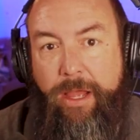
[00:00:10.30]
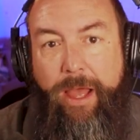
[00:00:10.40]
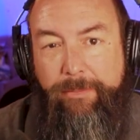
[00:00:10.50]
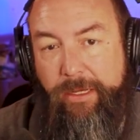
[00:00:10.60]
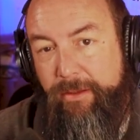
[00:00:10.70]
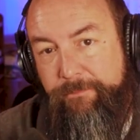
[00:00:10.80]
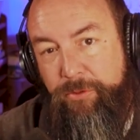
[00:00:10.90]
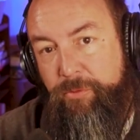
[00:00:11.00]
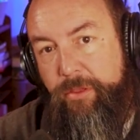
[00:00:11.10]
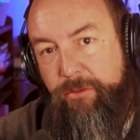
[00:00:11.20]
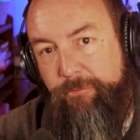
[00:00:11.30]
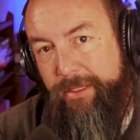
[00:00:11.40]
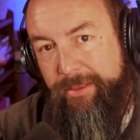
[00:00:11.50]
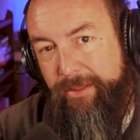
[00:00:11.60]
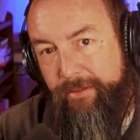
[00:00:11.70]
I'm going to give you
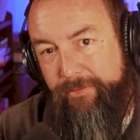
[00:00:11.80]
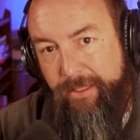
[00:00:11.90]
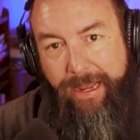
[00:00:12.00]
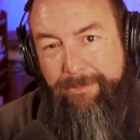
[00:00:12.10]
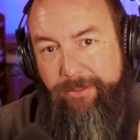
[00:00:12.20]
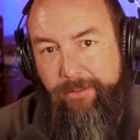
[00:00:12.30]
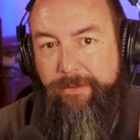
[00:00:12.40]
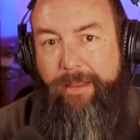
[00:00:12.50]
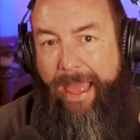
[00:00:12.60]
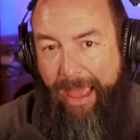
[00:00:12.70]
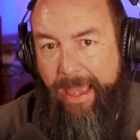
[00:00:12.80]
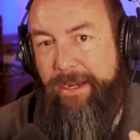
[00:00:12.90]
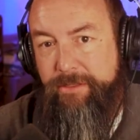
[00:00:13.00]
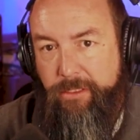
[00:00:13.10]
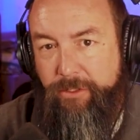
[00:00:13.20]
3 things that Amazon is
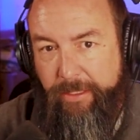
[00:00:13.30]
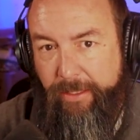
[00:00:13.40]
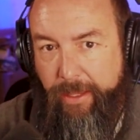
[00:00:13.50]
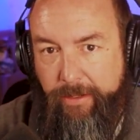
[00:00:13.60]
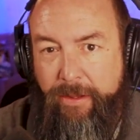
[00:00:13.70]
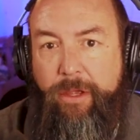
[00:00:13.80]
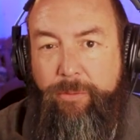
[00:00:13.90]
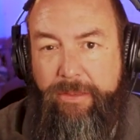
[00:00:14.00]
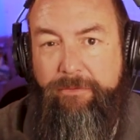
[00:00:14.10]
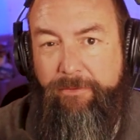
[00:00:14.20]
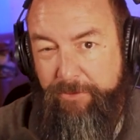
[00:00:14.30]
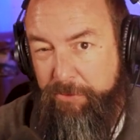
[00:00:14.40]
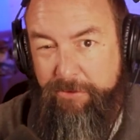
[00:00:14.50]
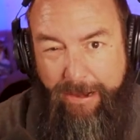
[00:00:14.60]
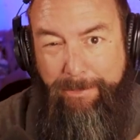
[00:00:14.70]
actually looking at when they review
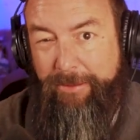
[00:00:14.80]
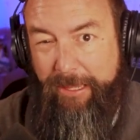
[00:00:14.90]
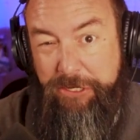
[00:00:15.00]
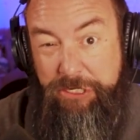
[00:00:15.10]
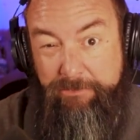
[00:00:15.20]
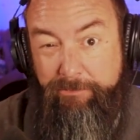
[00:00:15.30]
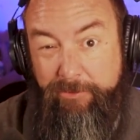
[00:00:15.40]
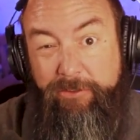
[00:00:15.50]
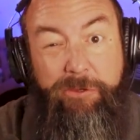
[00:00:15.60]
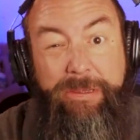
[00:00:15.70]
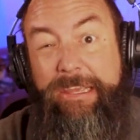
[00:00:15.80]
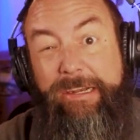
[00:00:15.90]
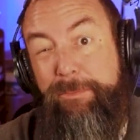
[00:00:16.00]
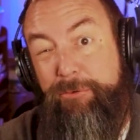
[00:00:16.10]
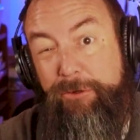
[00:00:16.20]
your application, so you can get
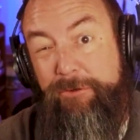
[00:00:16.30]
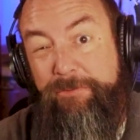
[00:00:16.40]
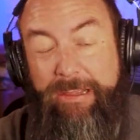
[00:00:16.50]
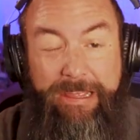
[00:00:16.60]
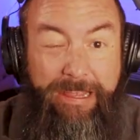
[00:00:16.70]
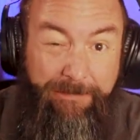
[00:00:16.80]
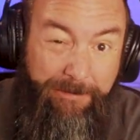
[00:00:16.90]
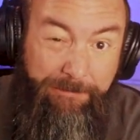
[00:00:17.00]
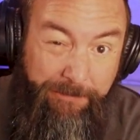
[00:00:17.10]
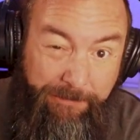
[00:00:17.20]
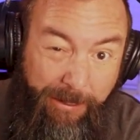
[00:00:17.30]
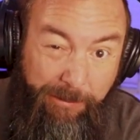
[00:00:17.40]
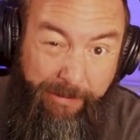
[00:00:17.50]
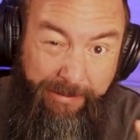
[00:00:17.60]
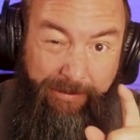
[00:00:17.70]
it approved even if your
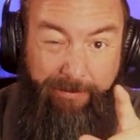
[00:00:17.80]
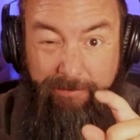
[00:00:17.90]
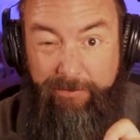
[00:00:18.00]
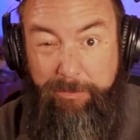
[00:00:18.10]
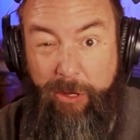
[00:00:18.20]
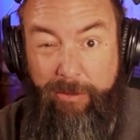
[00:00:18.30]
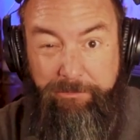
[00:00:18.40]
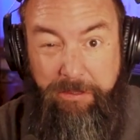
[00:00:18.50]
following is small.